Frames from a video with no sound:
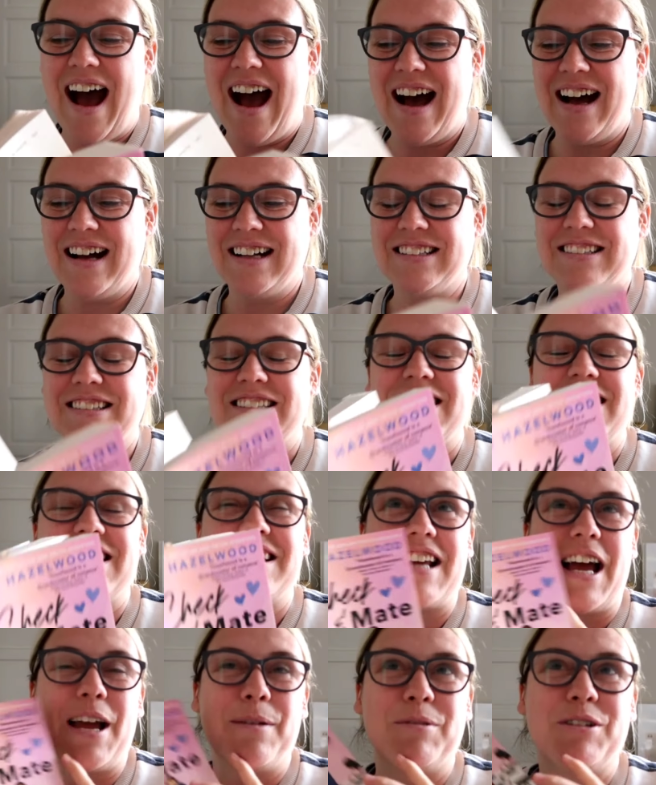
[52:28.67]
and
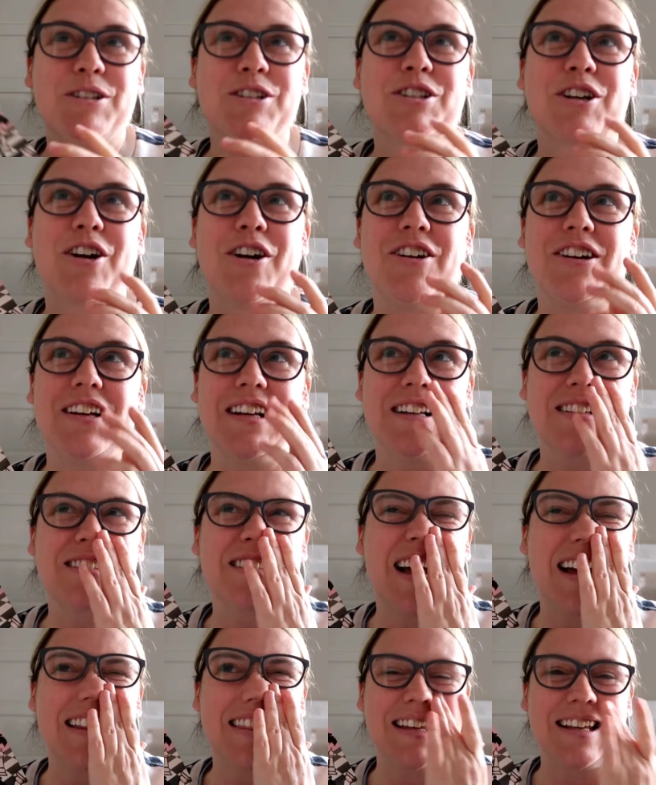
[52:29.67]
the timer is currently
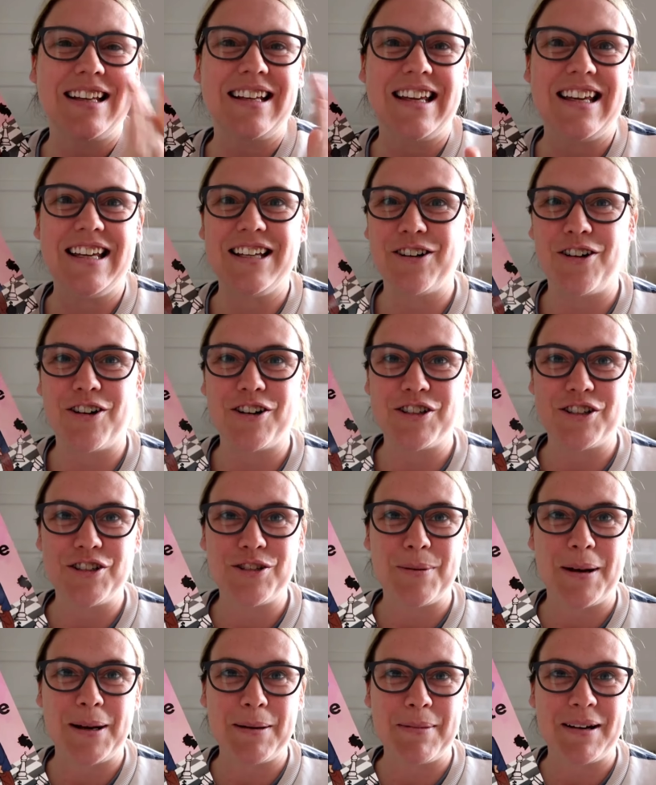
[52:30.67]
at I think 8 hours
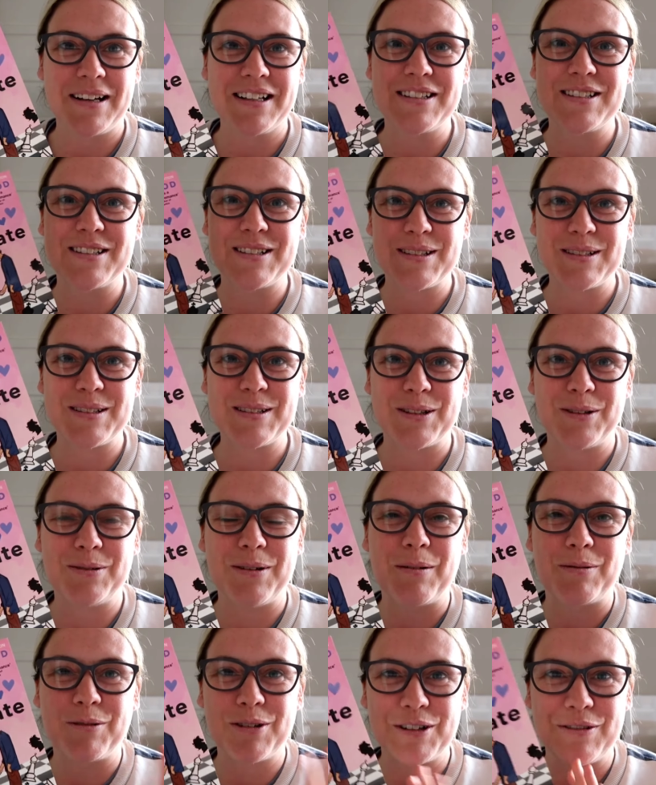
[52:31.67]
and 20 minutes so
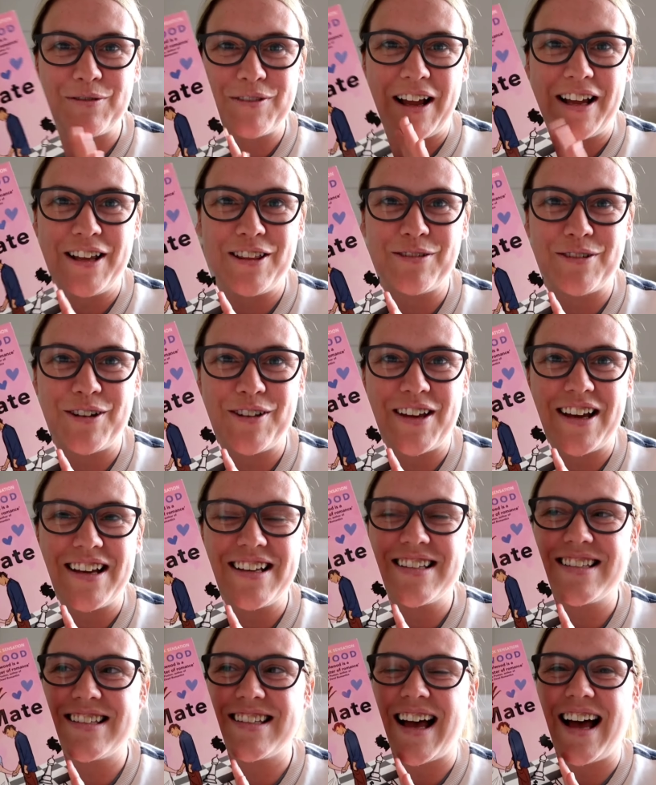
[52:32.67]
I'm going to fly through
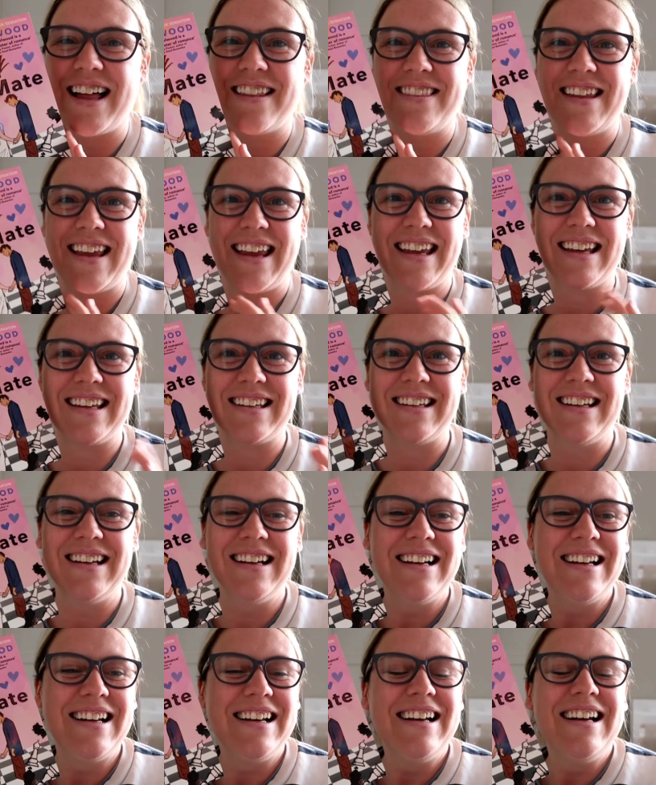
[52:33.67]
this and then
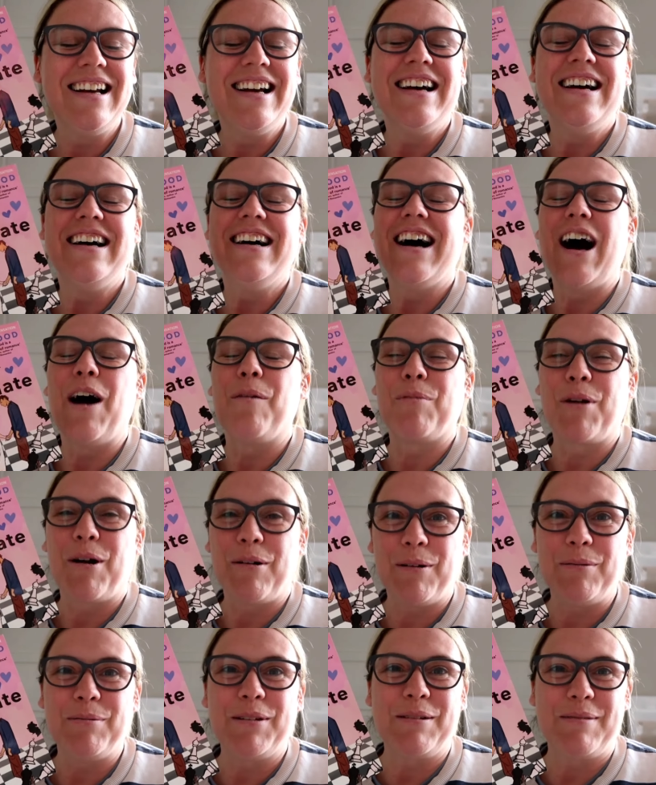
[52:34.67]
I
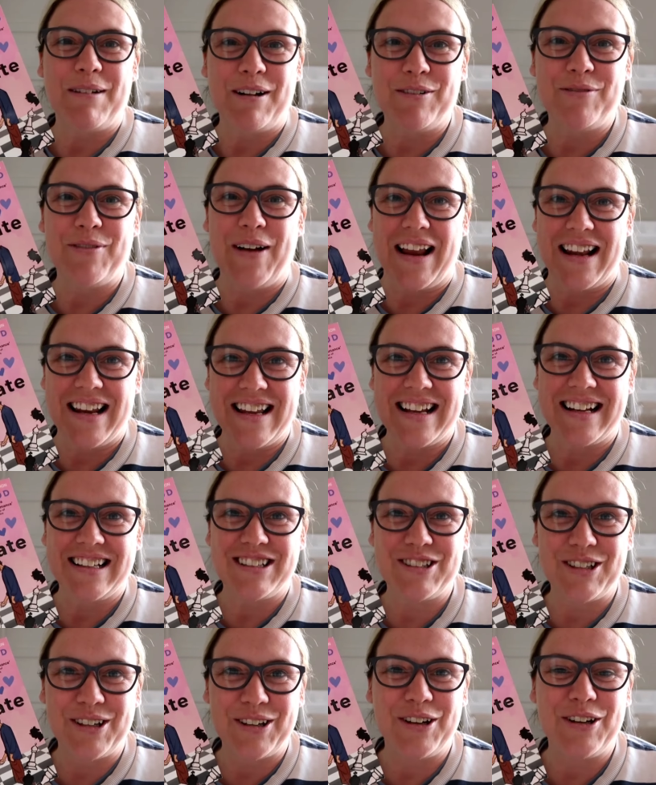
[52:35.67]
probably will finally
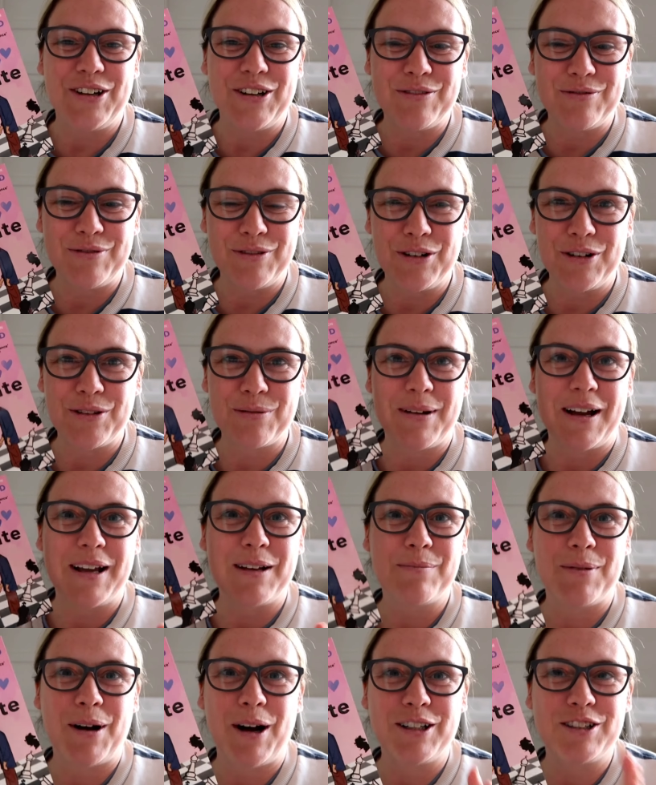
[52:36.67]
get to Fourth
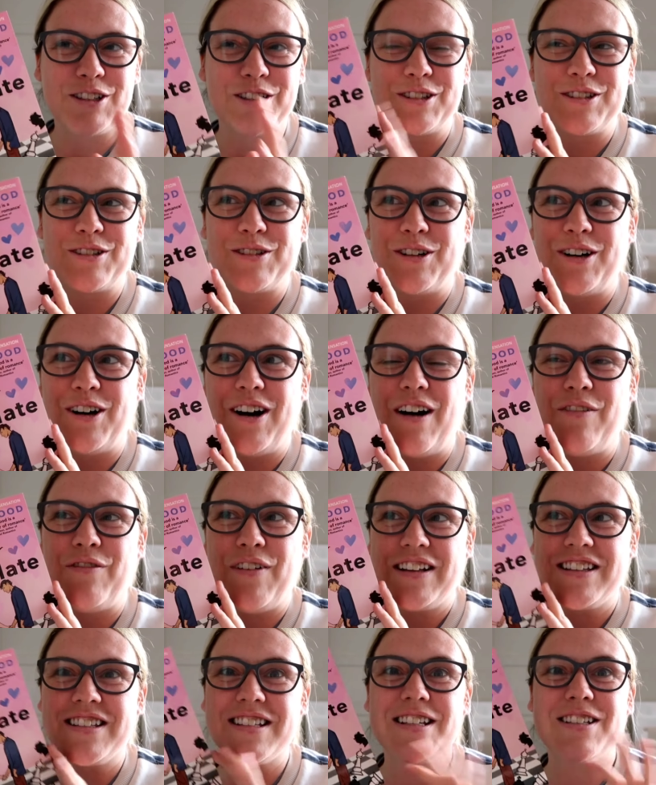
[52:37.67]
Wing but I just thought I
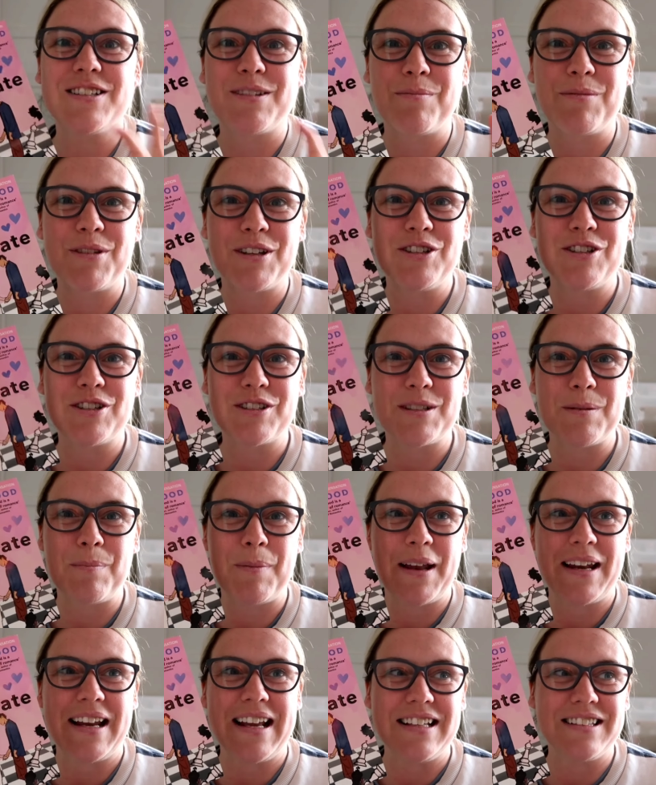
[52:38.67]
fancied something just a
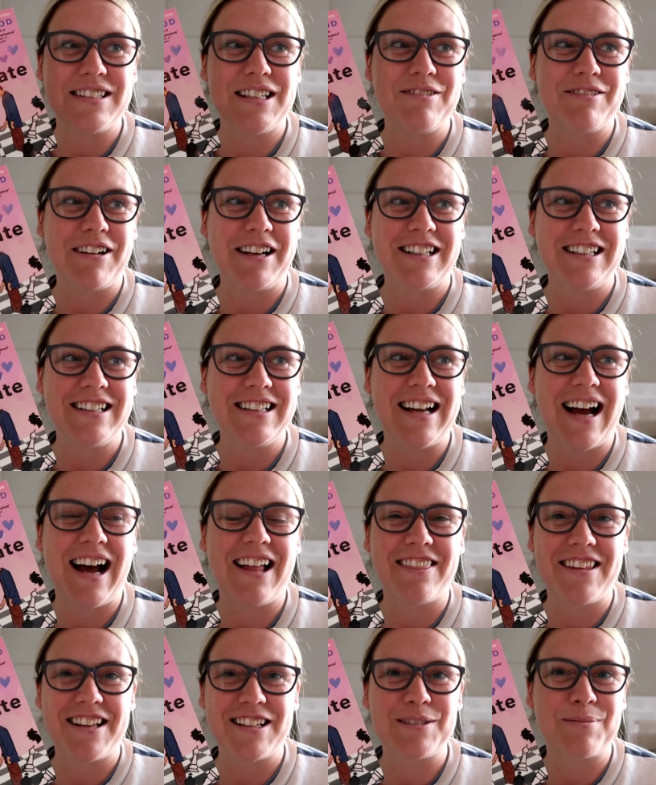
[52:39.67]
bit easy reading
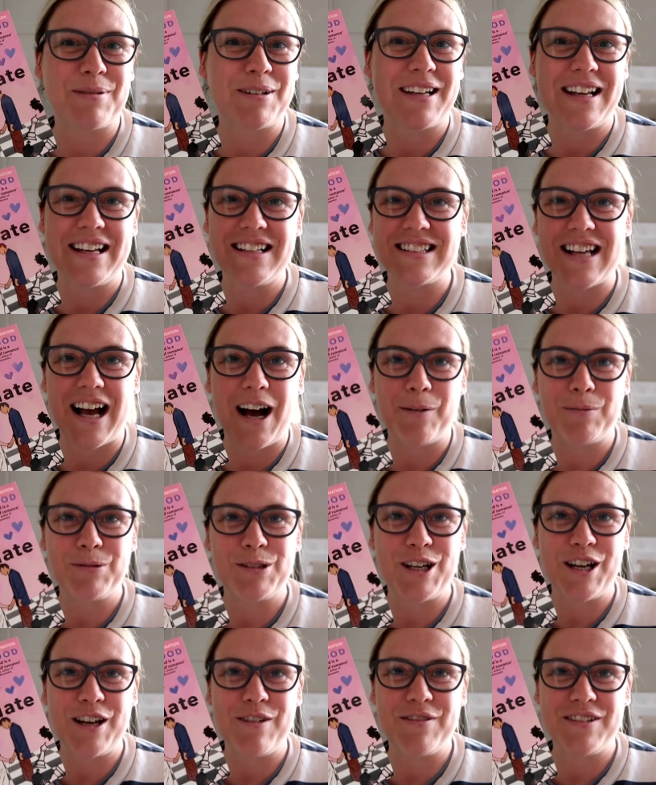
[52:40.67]
and this one is
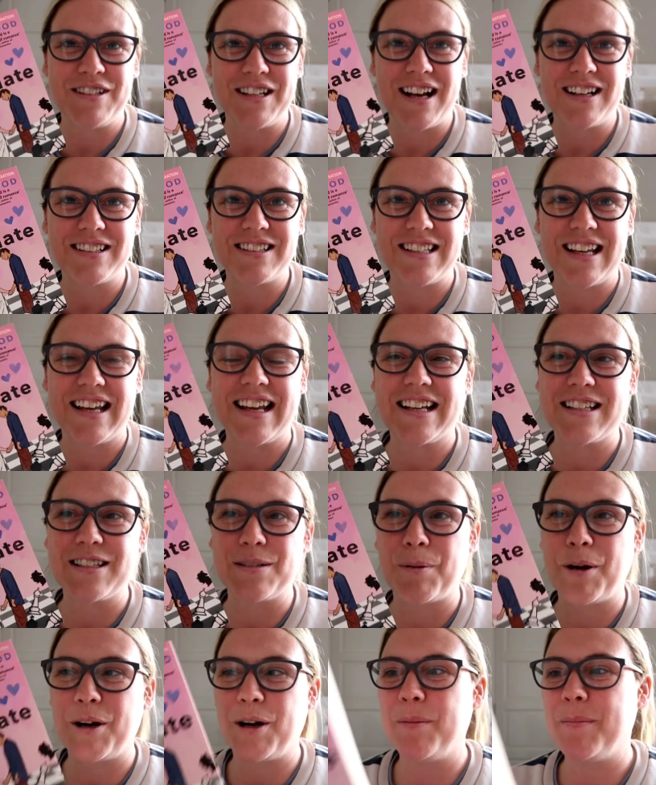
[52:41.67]
absolutely fantastic
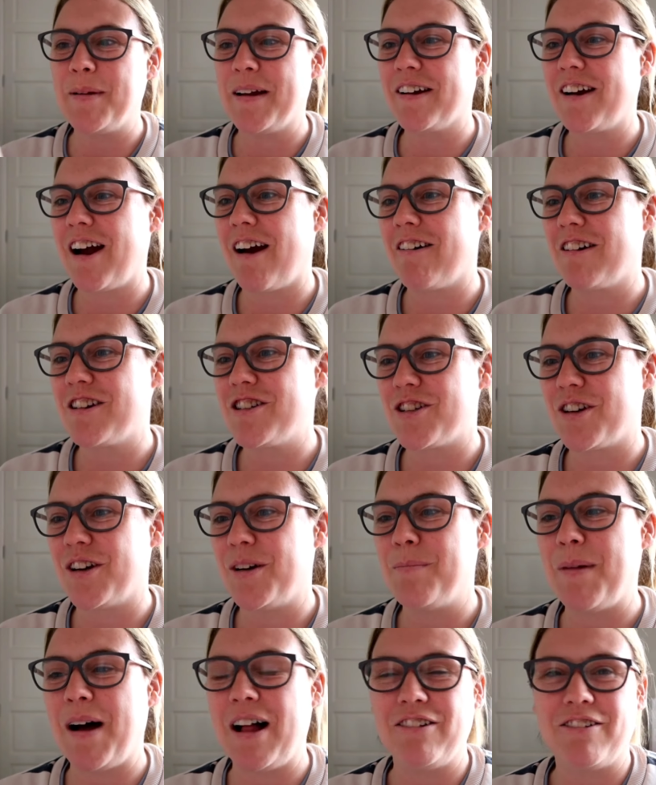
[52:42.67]
it's about our main
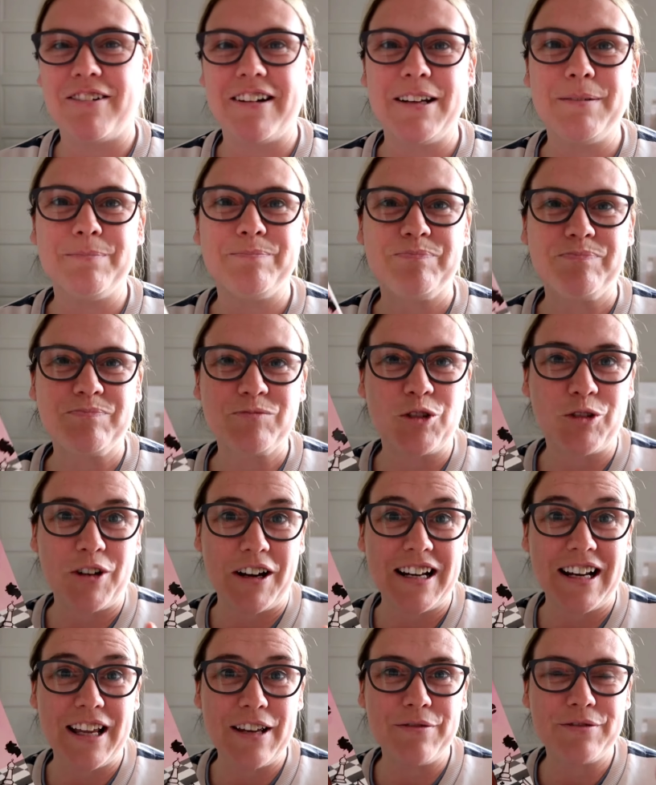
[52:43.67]
character Mallory
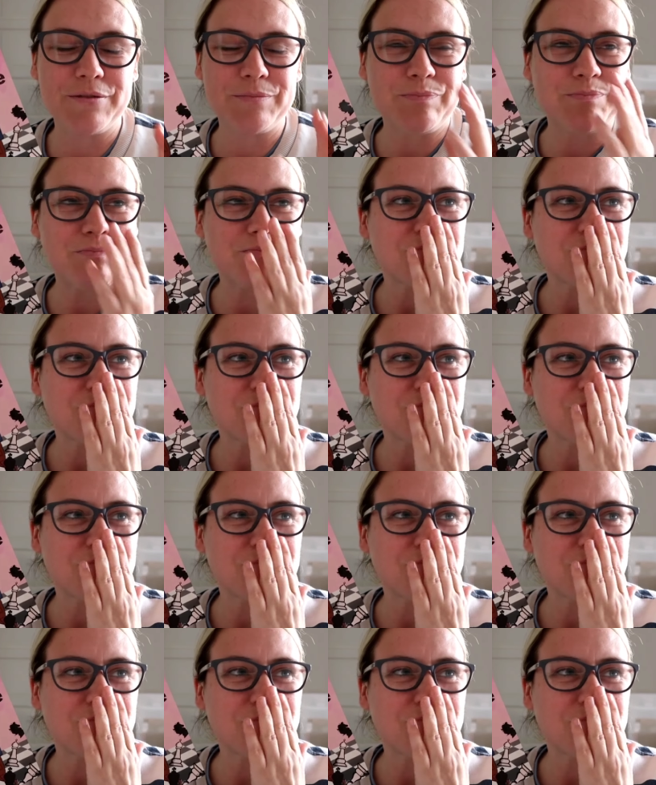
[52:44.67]
Greenleaf